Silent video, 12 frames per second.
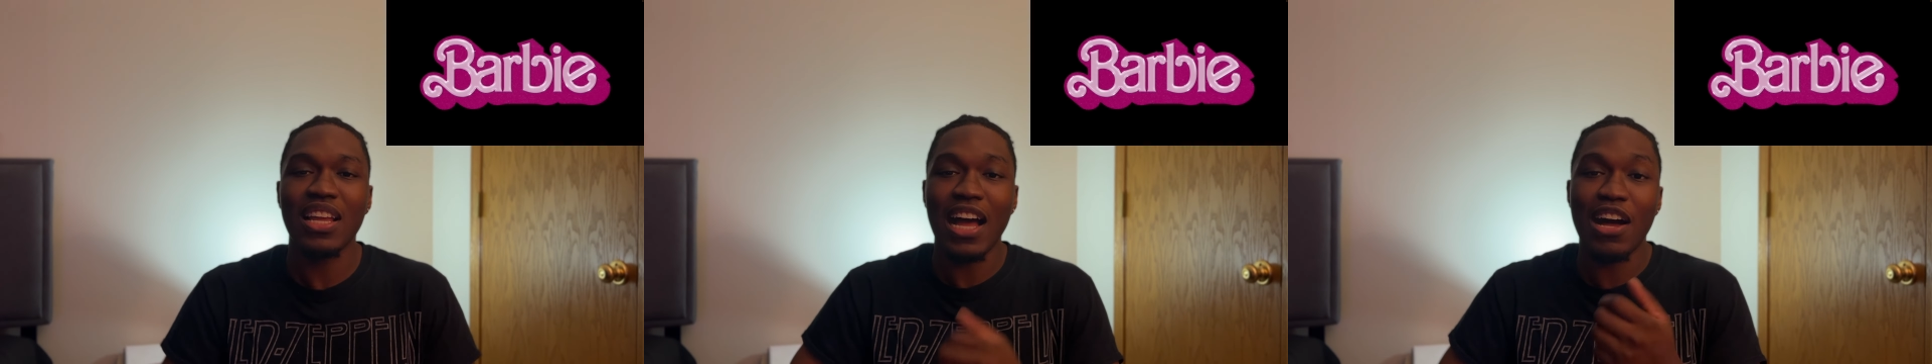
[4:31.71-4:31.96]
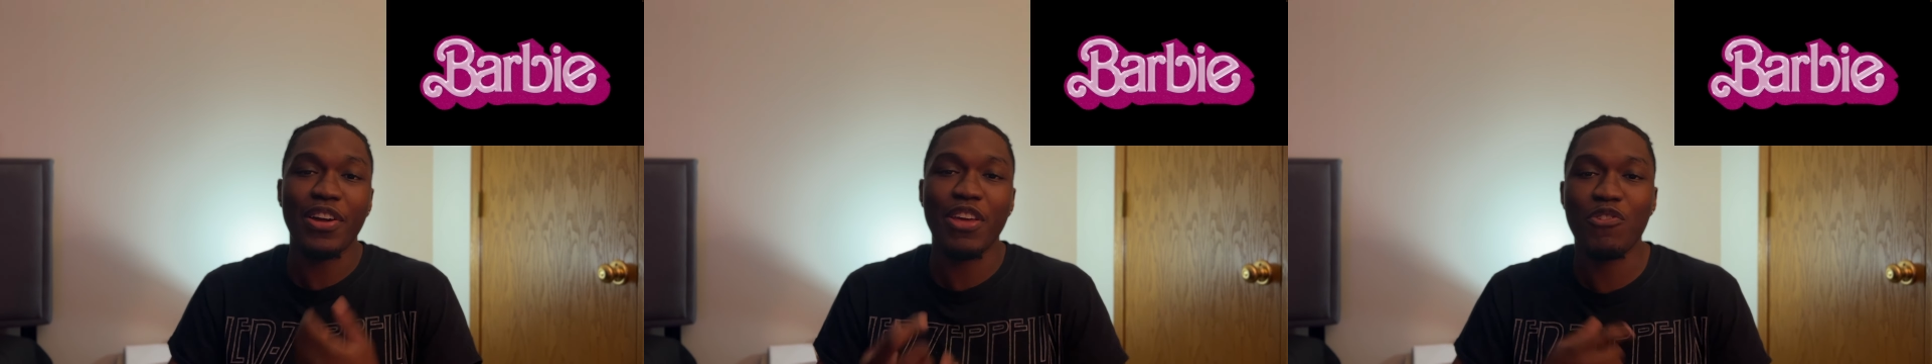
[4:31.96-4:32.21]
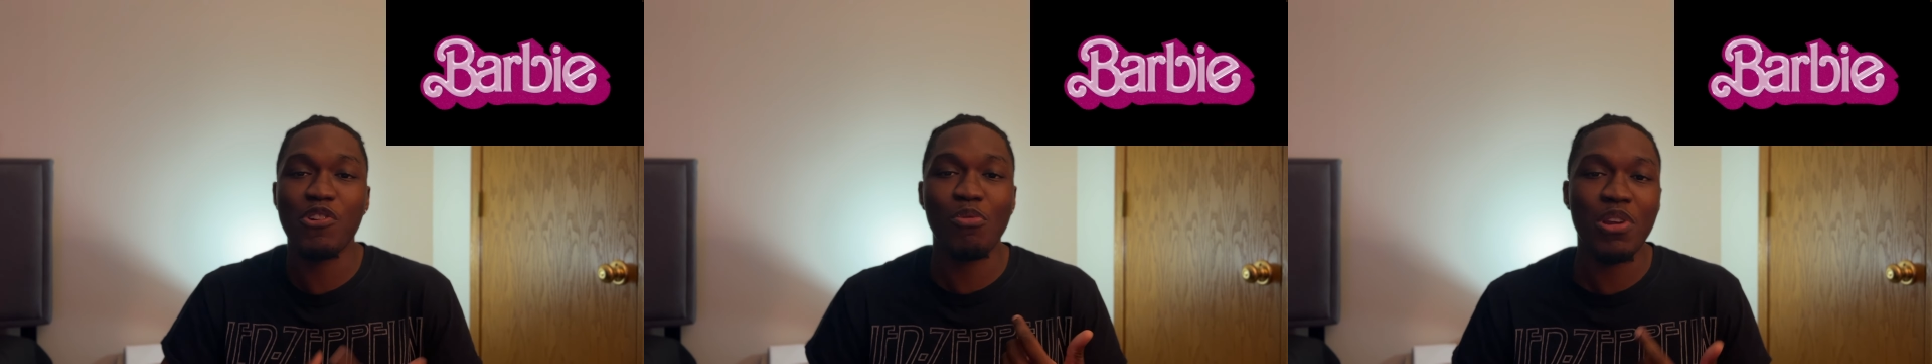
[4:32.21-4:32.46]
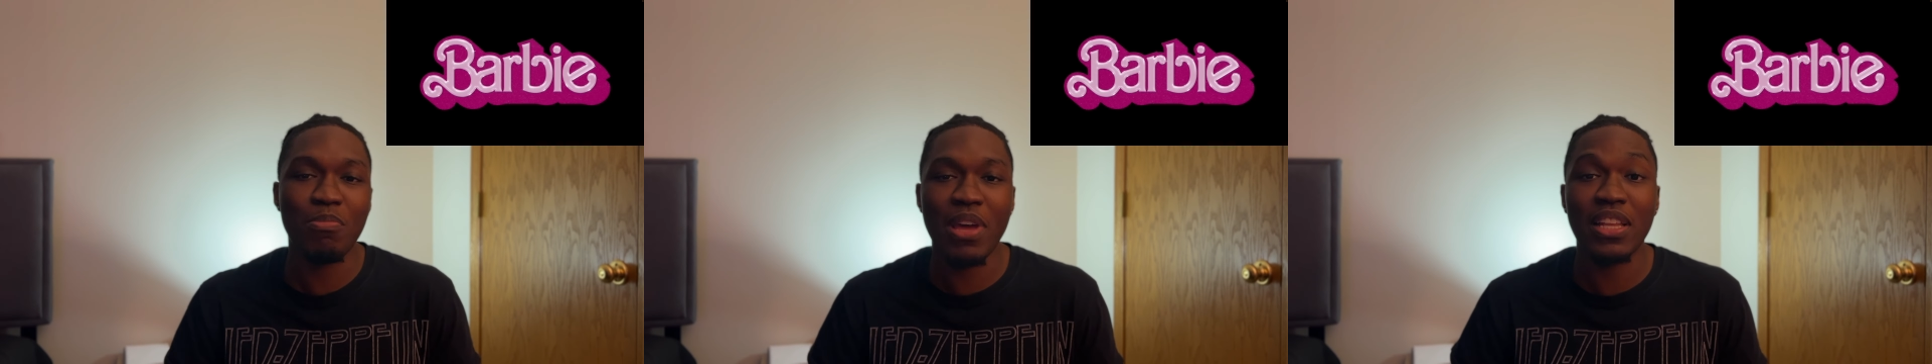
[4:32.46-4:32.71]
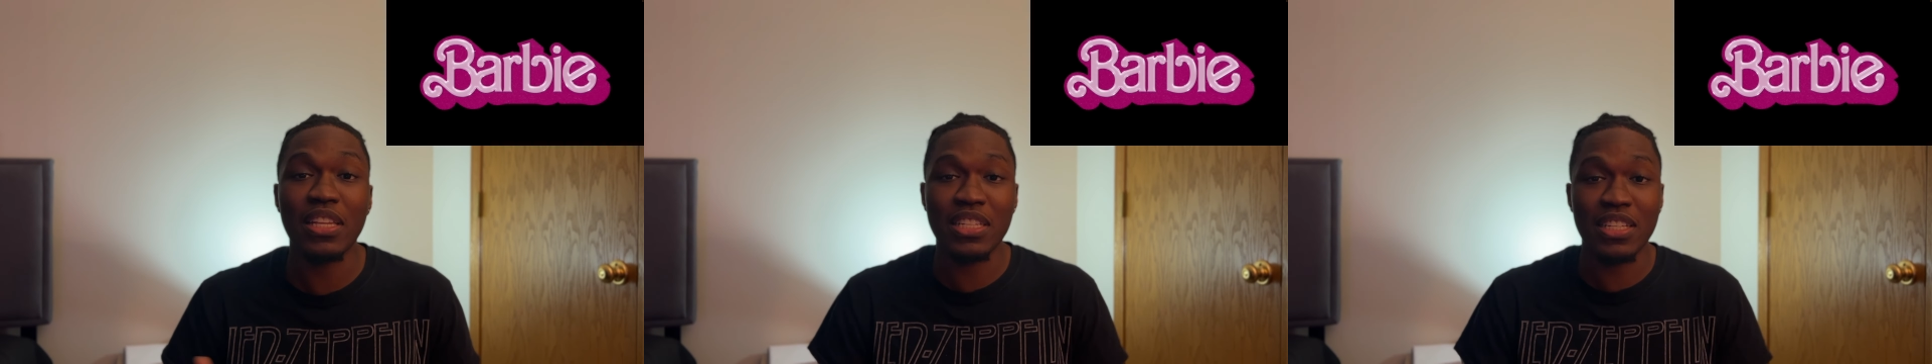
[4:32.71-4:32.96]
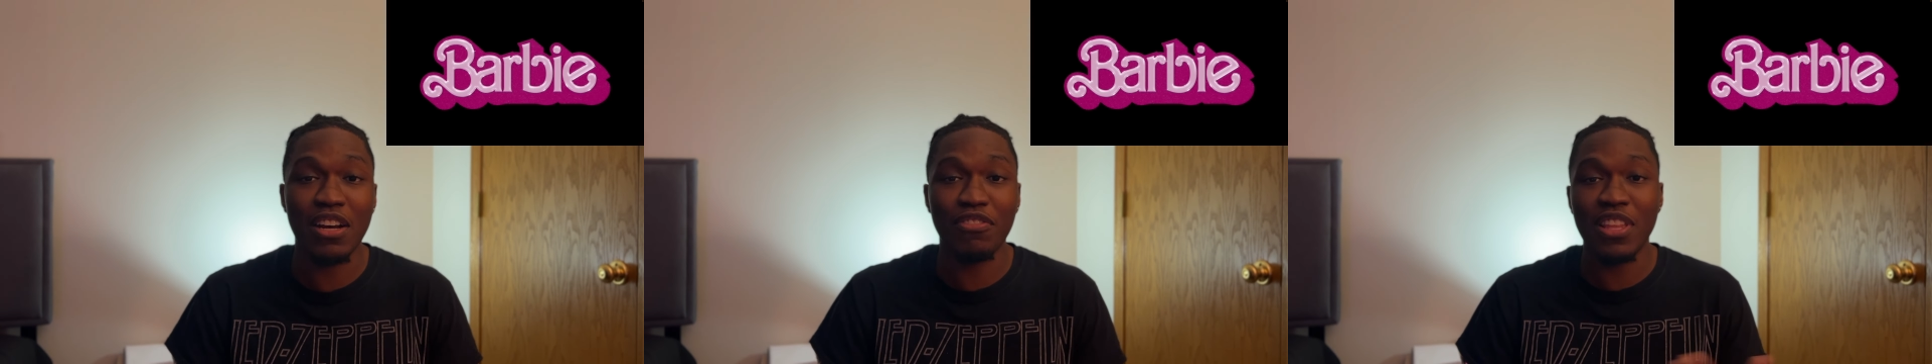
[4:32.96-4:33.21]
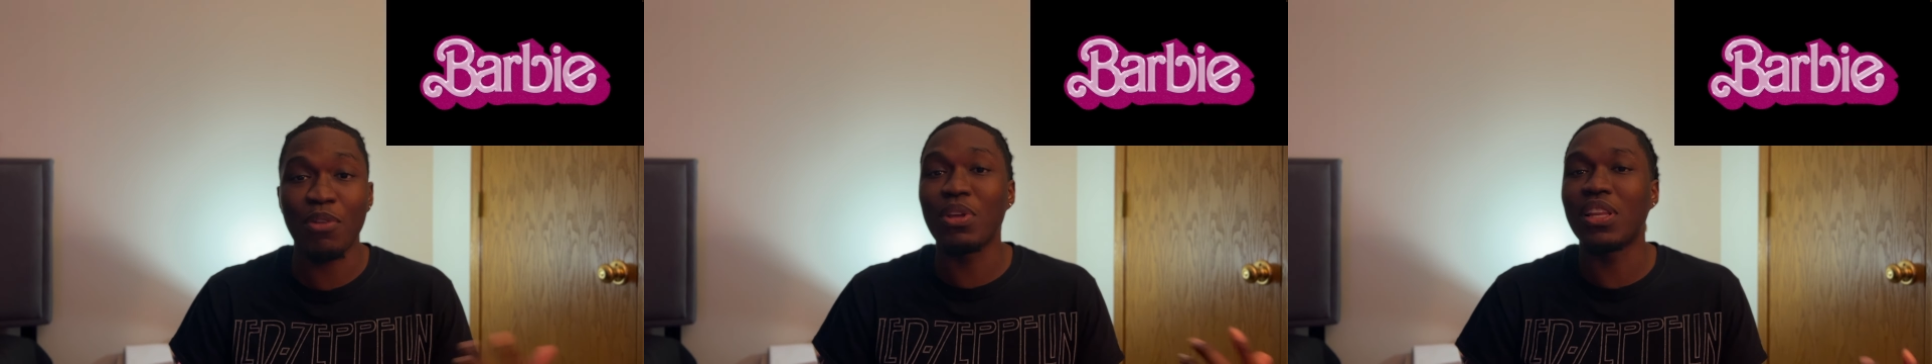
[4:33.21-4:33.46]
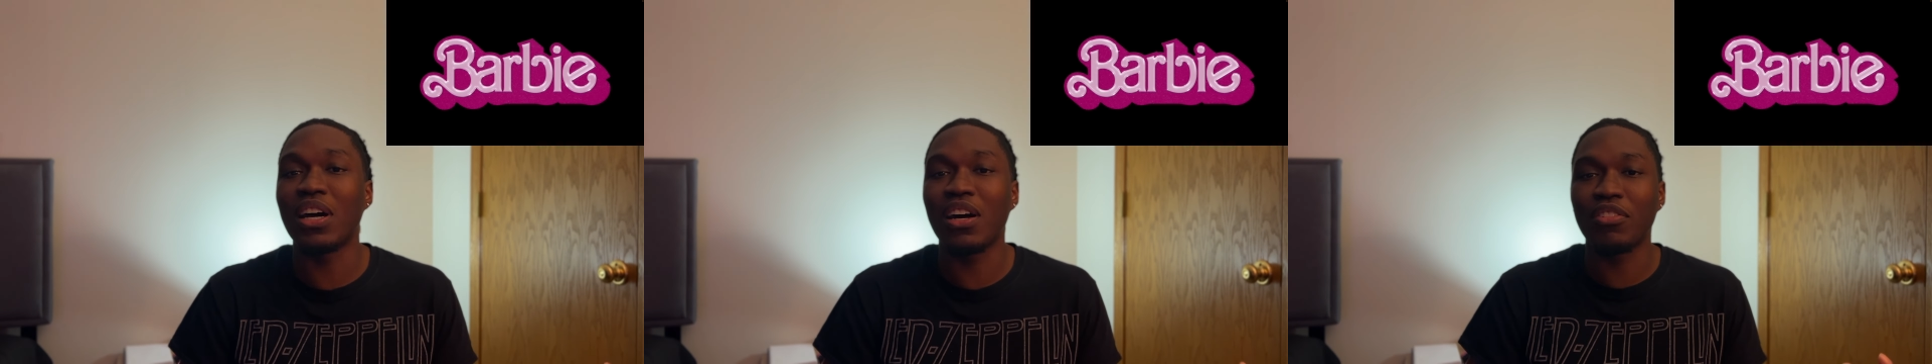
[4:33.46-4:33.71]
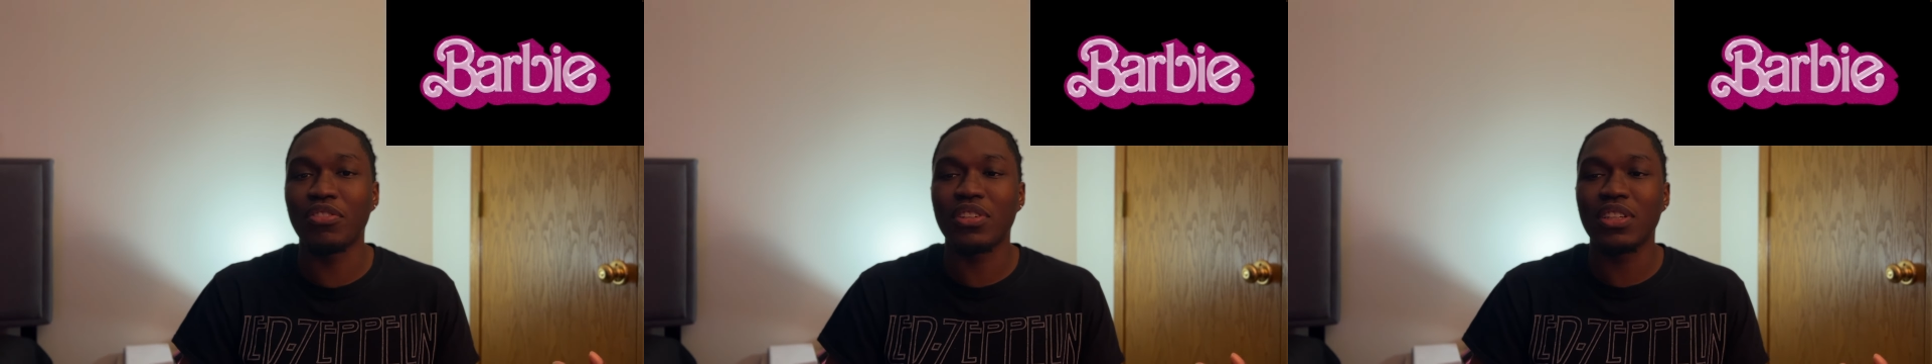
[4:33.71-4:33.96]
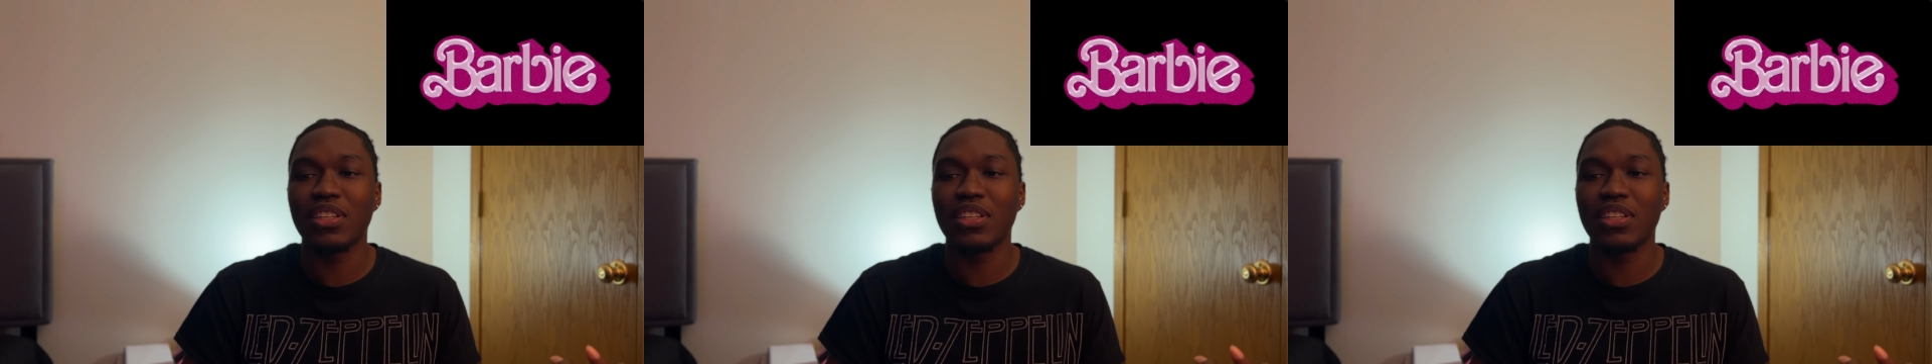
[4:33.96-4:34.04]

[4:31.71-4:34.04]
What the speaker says: how can we remake the stuff that we loved?